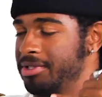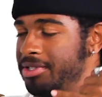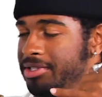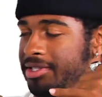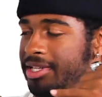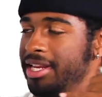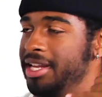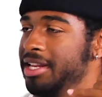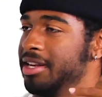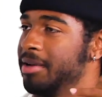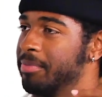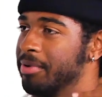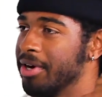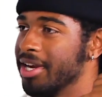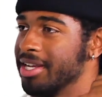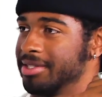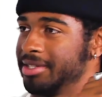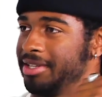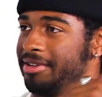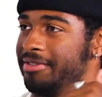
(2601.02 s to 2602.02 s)
just getting
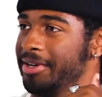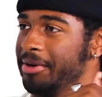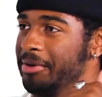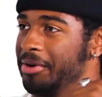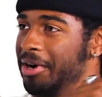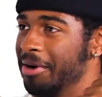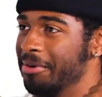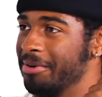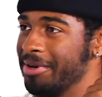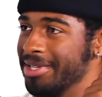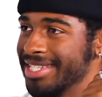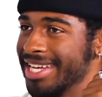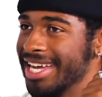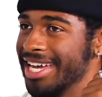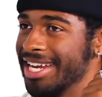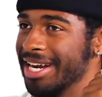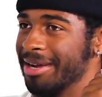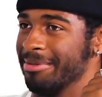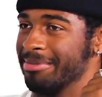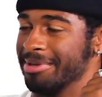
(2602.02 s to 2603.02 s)
depressed living where I was
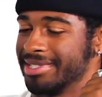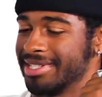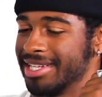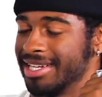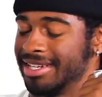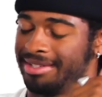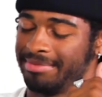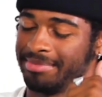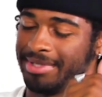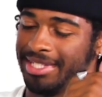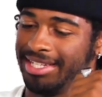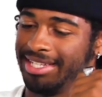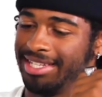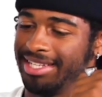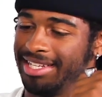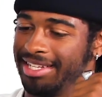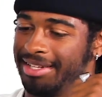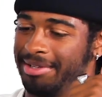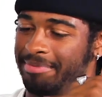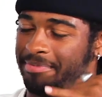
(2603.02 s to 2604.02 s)
at. I'm just like,
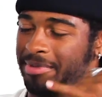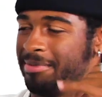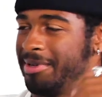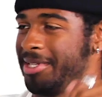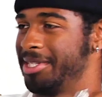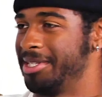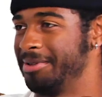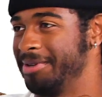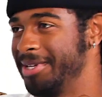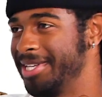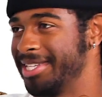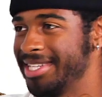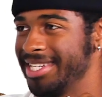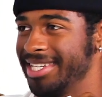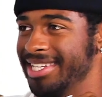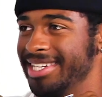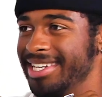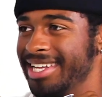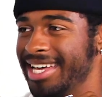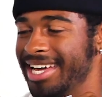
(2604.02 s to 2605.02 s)
put my 2 weeks
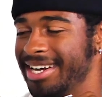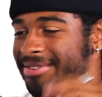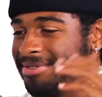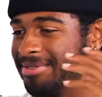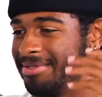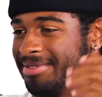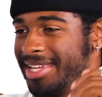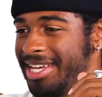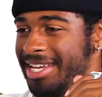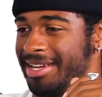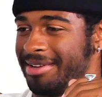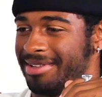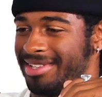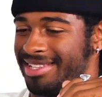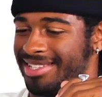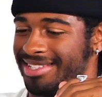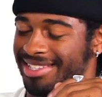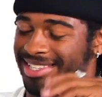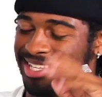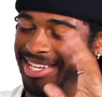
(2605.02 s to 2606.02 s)
in, I don't
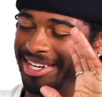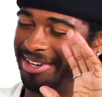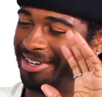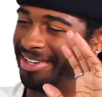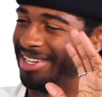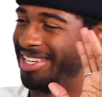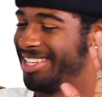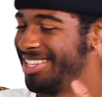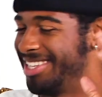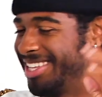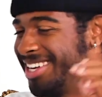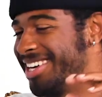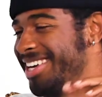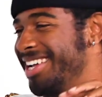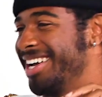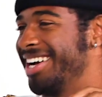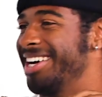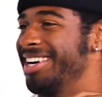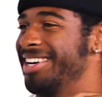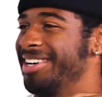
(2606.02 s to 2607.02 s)
later
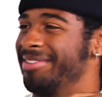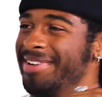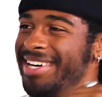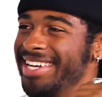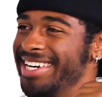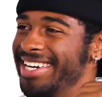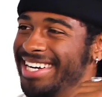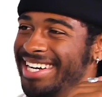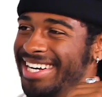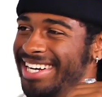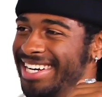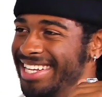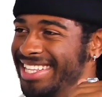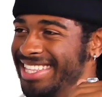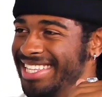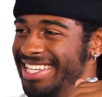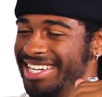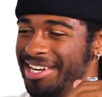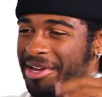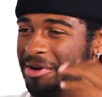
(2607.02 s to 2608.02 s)
y'all, I'm out of here.
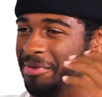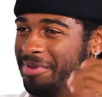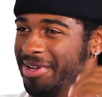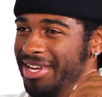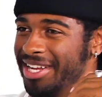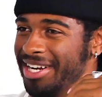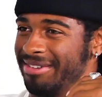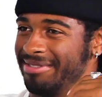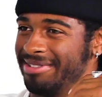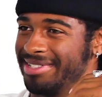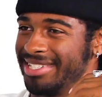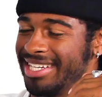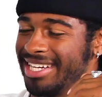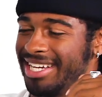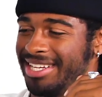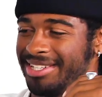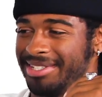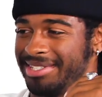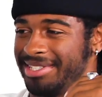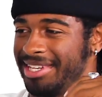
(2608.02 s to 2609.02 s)
And then no plan. I'm just like,
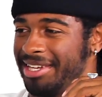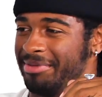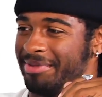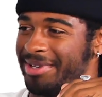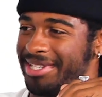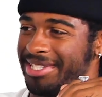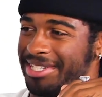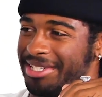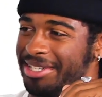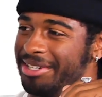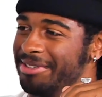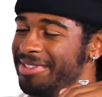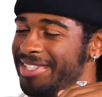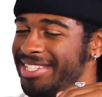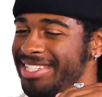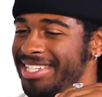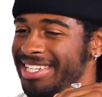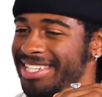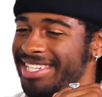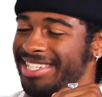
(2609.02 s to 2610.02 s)
I'll just stay with my sister
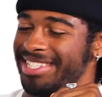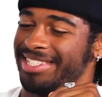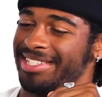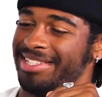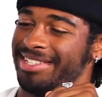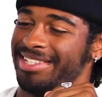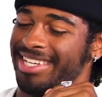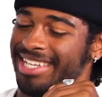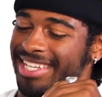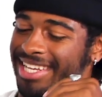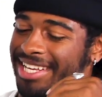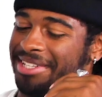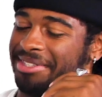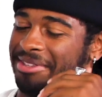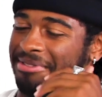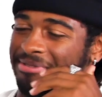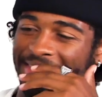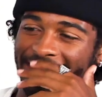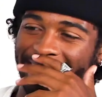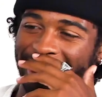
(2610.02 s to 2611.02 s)
if shit hits
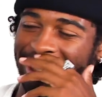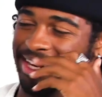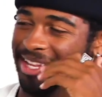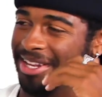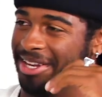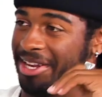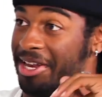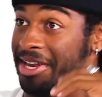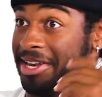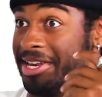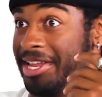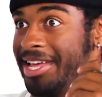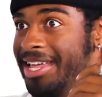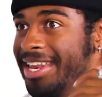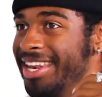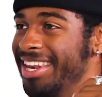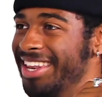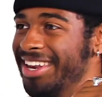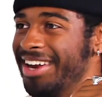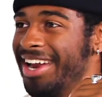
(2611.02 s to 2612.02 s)
the fan, and it
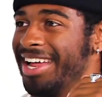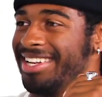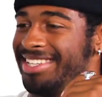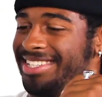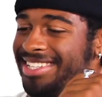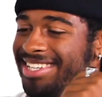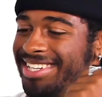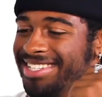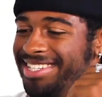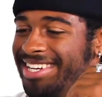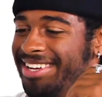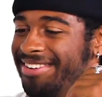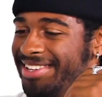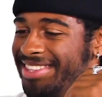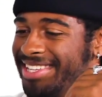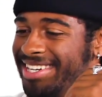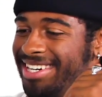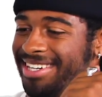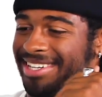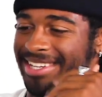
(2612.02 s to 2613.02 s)
did. And I did stay
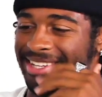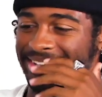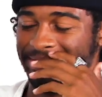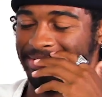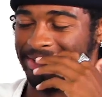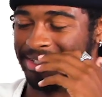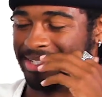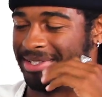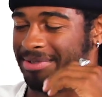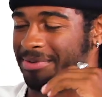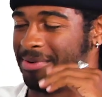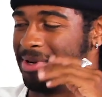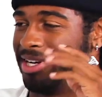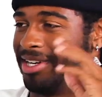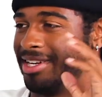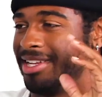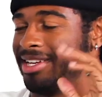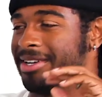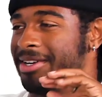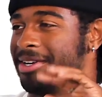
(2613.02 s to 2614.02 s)
with her, and then it was just
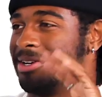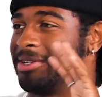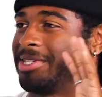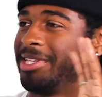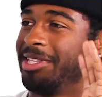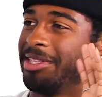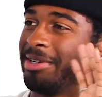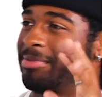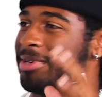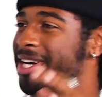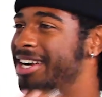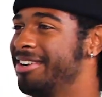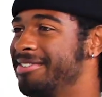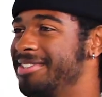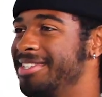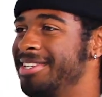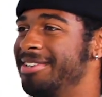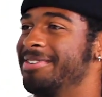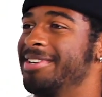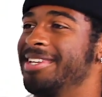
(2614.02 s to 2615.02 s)
weird. Girls need their
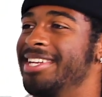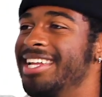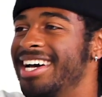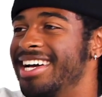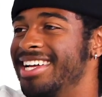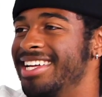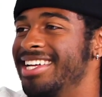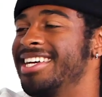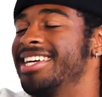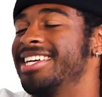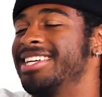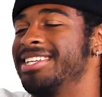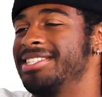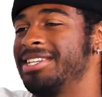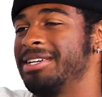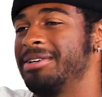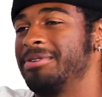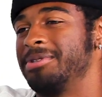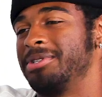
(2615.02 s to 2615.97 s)
privacy and whatnot. Yeah. So